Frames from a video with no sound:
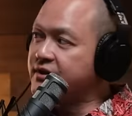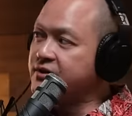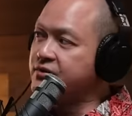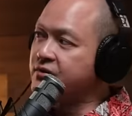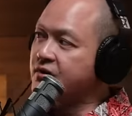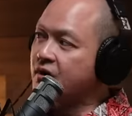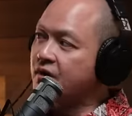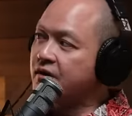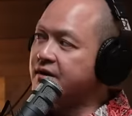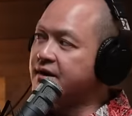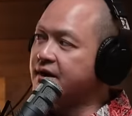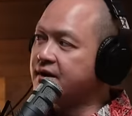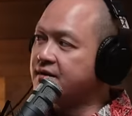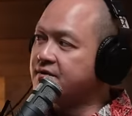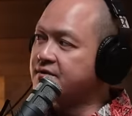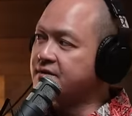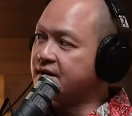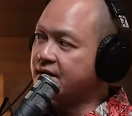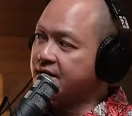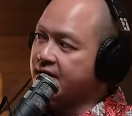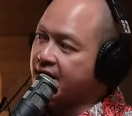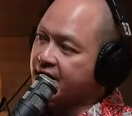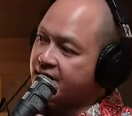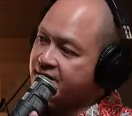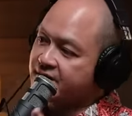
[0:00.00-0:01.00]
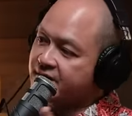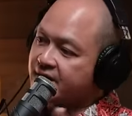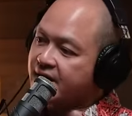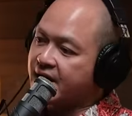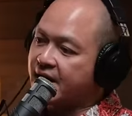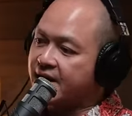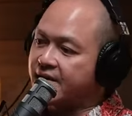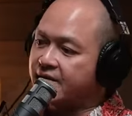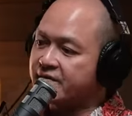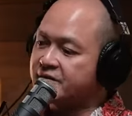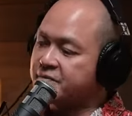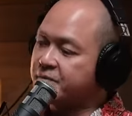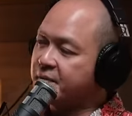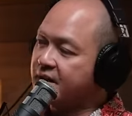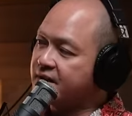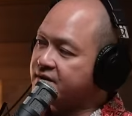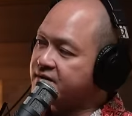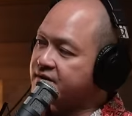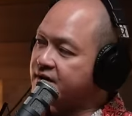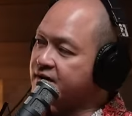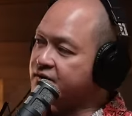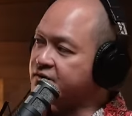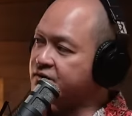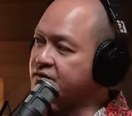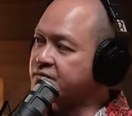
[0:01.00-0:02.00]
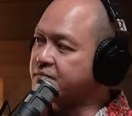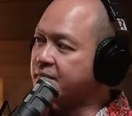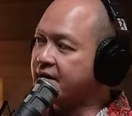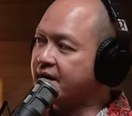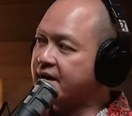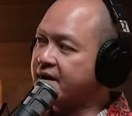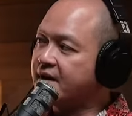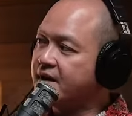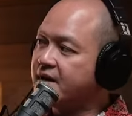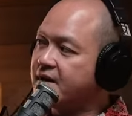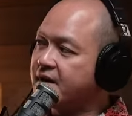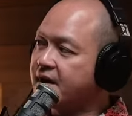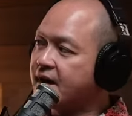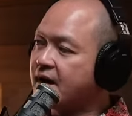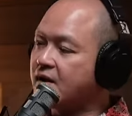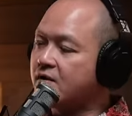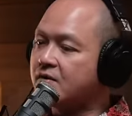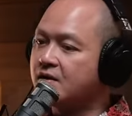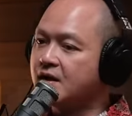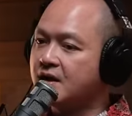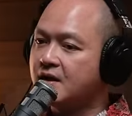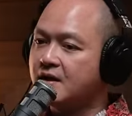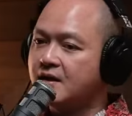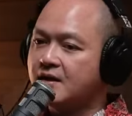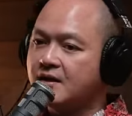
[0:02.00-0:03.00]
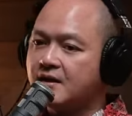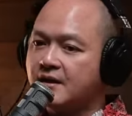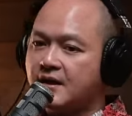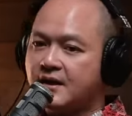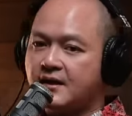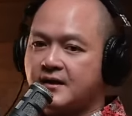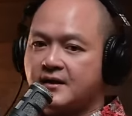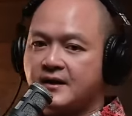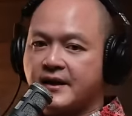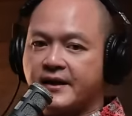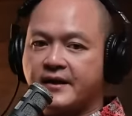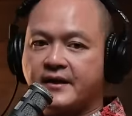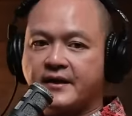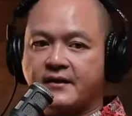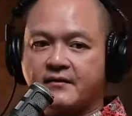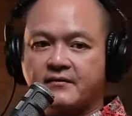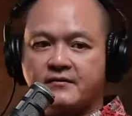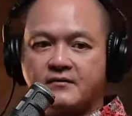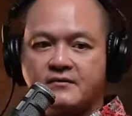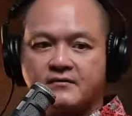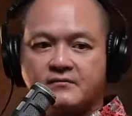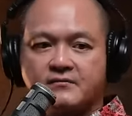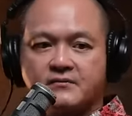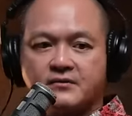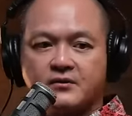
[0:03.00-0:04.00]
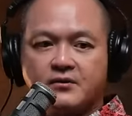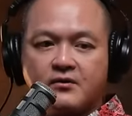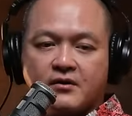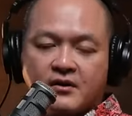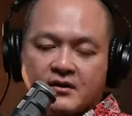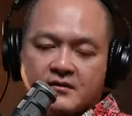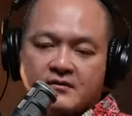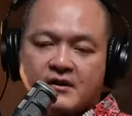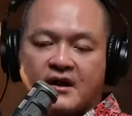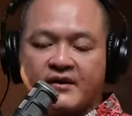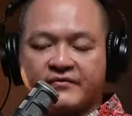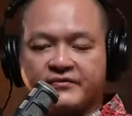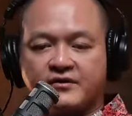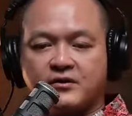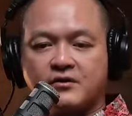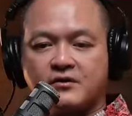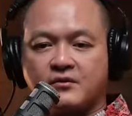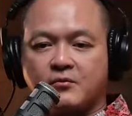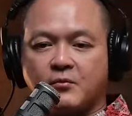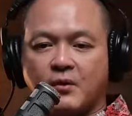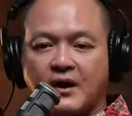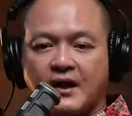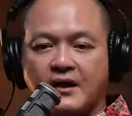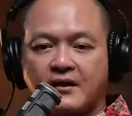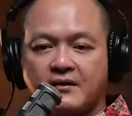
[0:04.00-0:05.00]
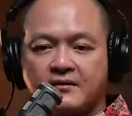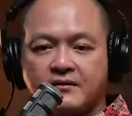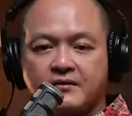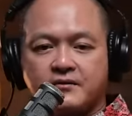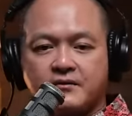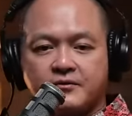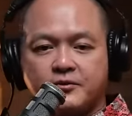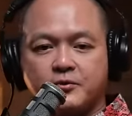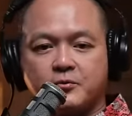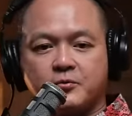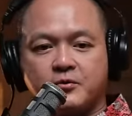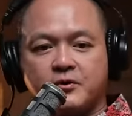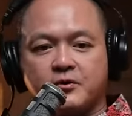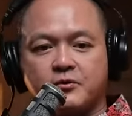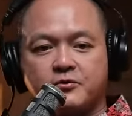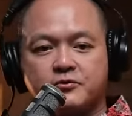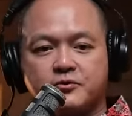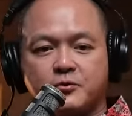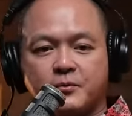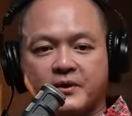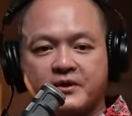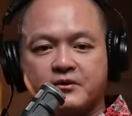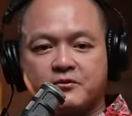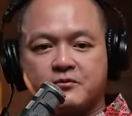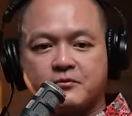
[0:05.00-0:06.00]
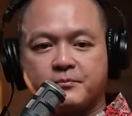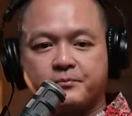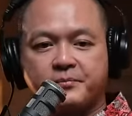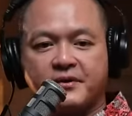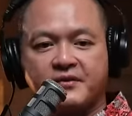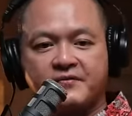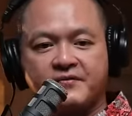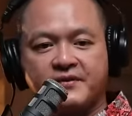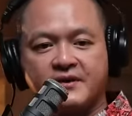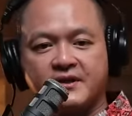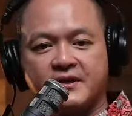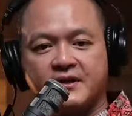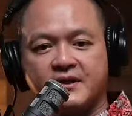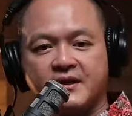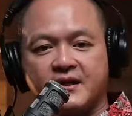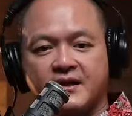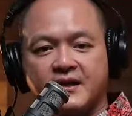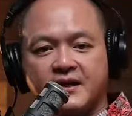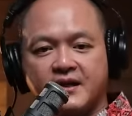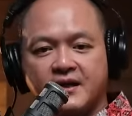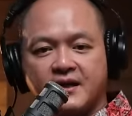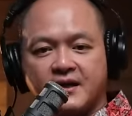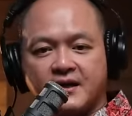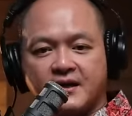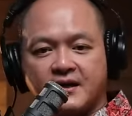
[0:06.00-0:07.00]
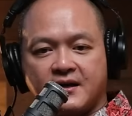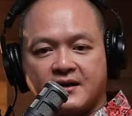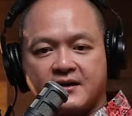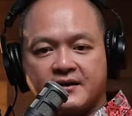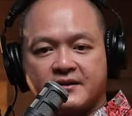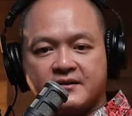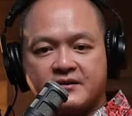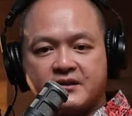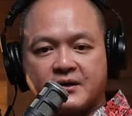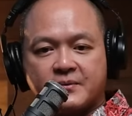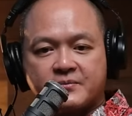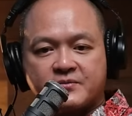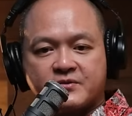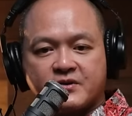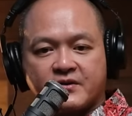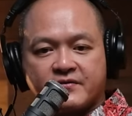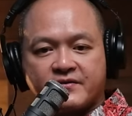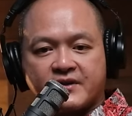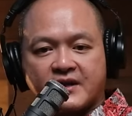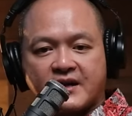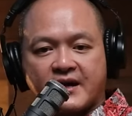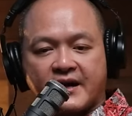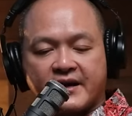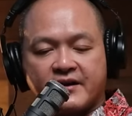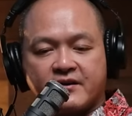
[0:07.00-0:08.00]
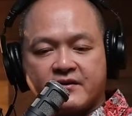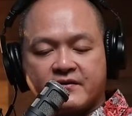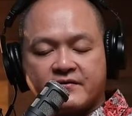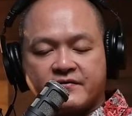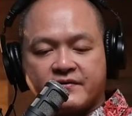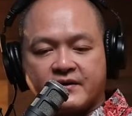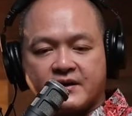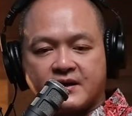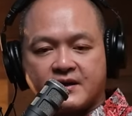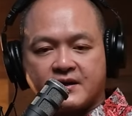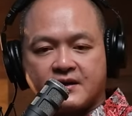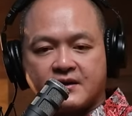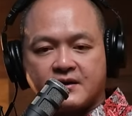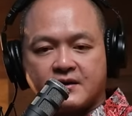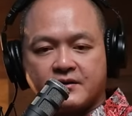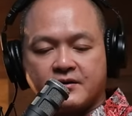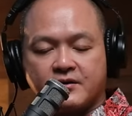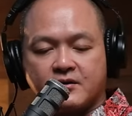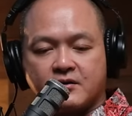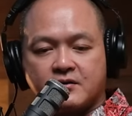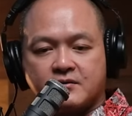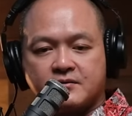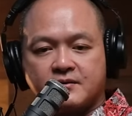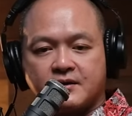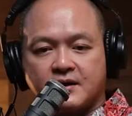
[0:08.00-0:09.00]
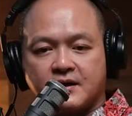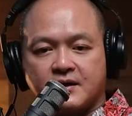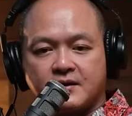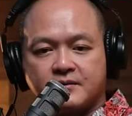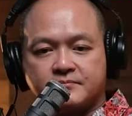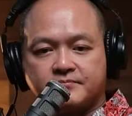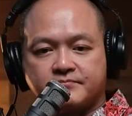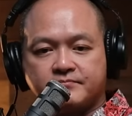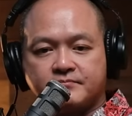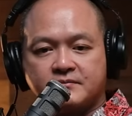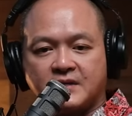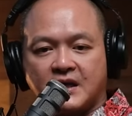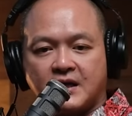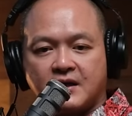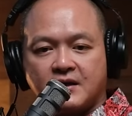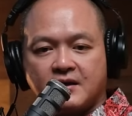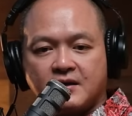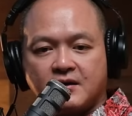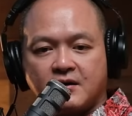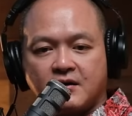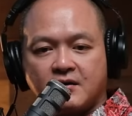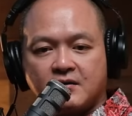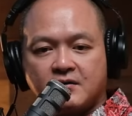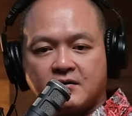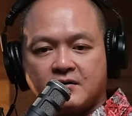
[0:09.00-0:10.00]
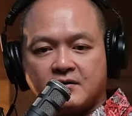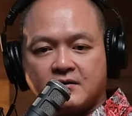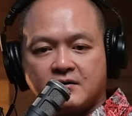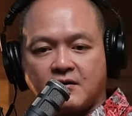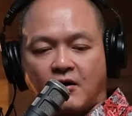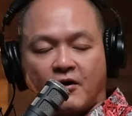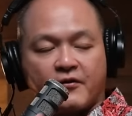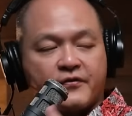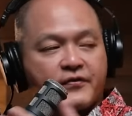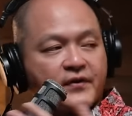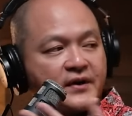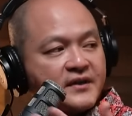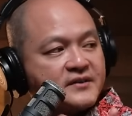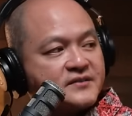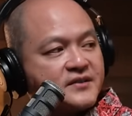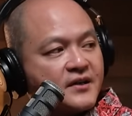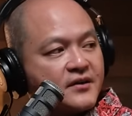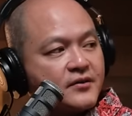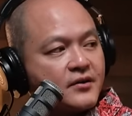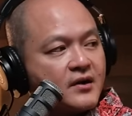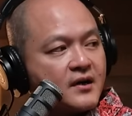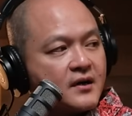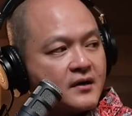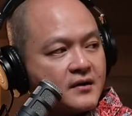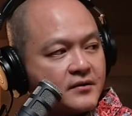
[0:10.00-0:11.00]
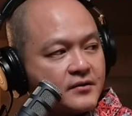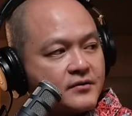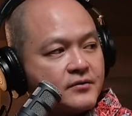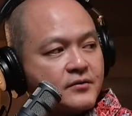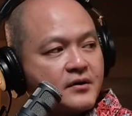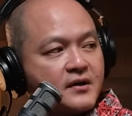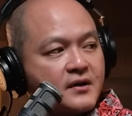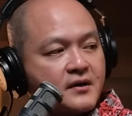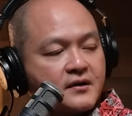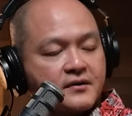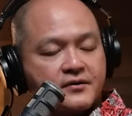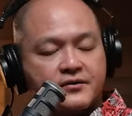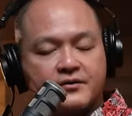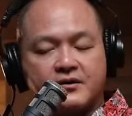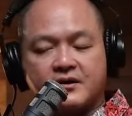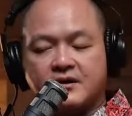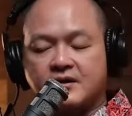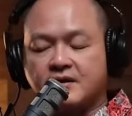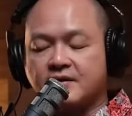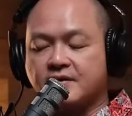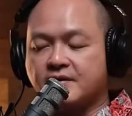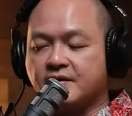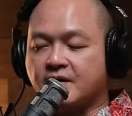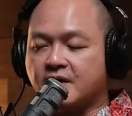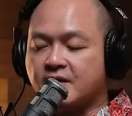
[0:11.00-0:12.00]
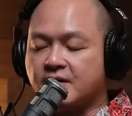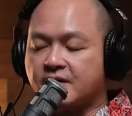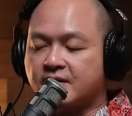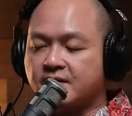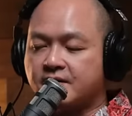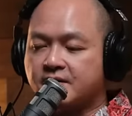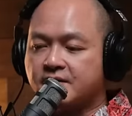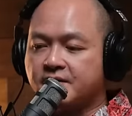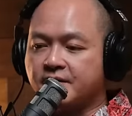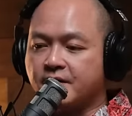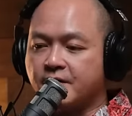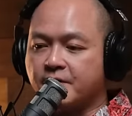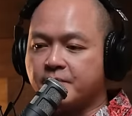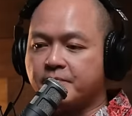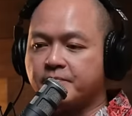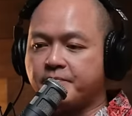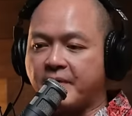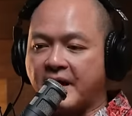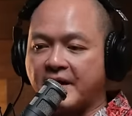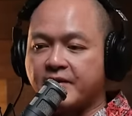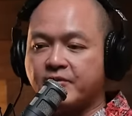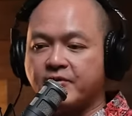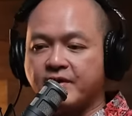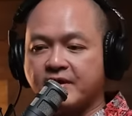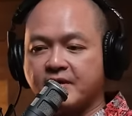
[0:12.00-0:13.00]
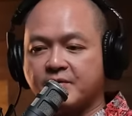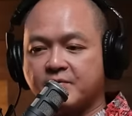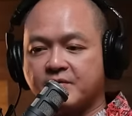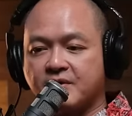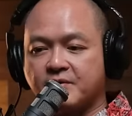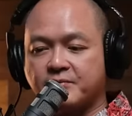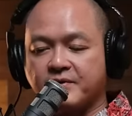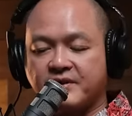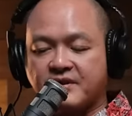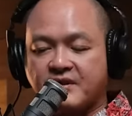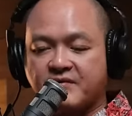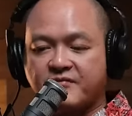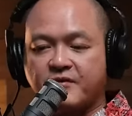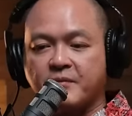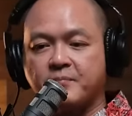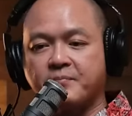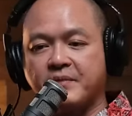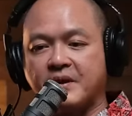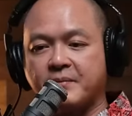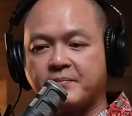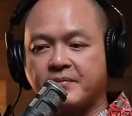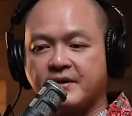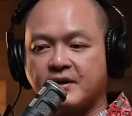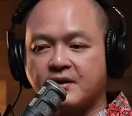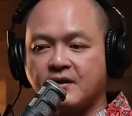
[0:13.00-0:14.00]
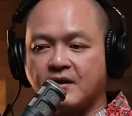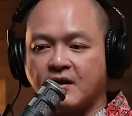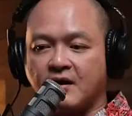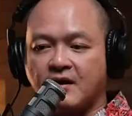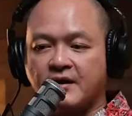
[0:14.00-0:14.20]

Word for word: regional audience and that's the kind of space that she's playing in now. Uh, and then, you know, after a while, you know, you would also want to pivot uh, in terms of the kind of, uh, you know, um, uh, offerings that you're, you're, you're, you're, you know, partnering with different people